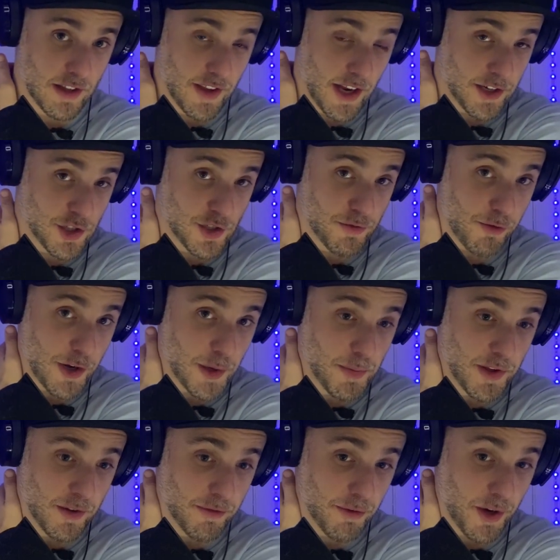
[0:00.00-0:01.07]
That just freaked me
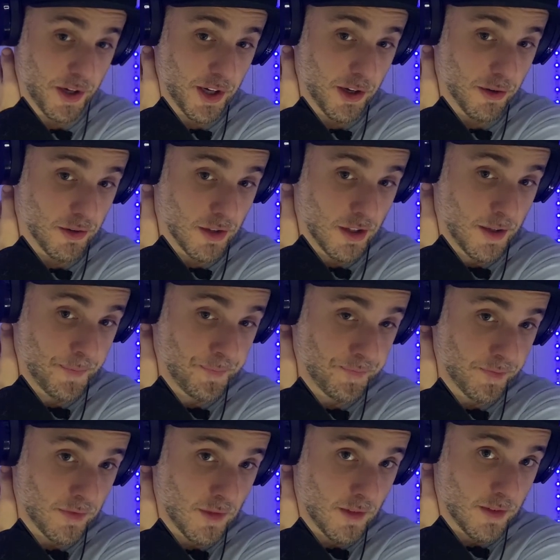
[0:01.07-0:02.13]
the fuck out.
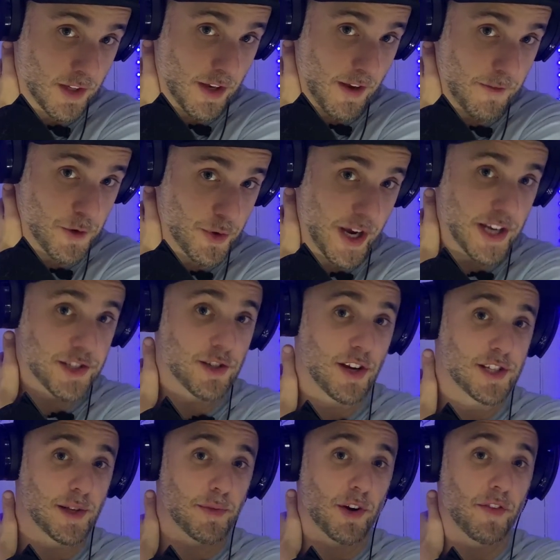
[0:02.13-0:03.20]
If you guys saw
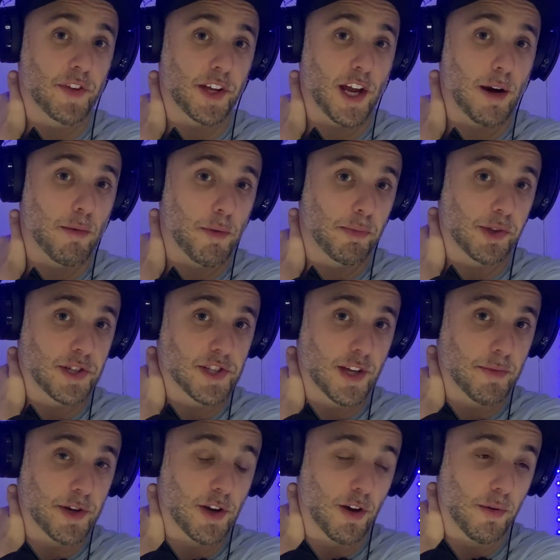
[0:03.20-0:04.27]
something on the camera, please let
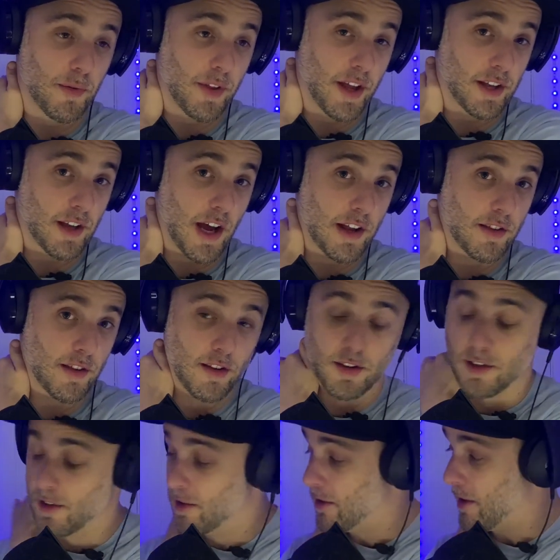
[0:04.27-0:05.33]
me know. I got
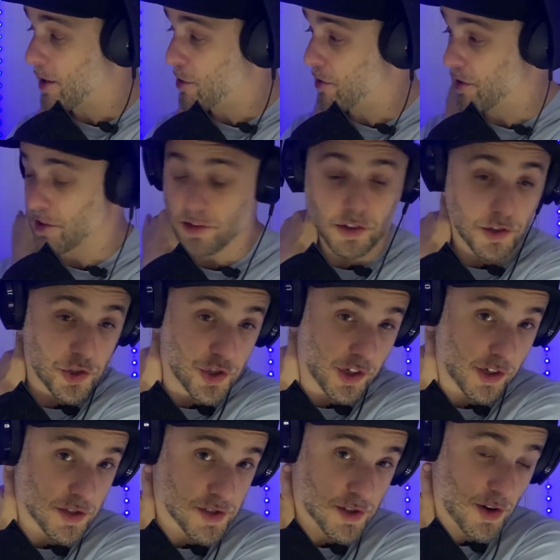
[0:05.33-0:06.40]
like legit
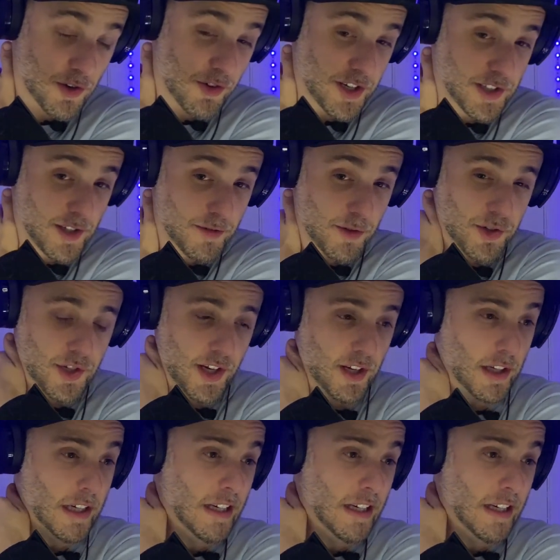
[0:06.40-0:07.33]
concerned right there for a second.